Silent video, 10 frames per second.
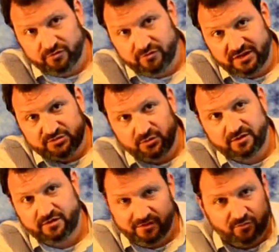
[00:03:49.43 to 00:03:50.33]
That's one
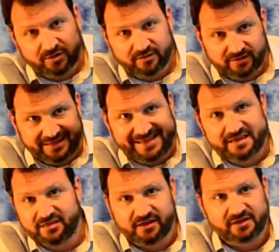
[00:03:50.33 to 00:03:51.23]
of the key
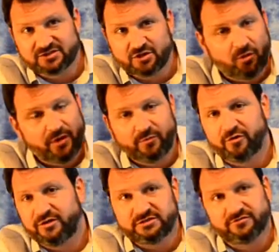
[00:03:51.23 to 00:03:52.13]
things. No
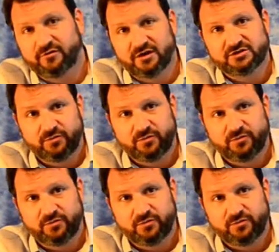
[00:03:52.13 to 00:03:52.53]
MREs for us.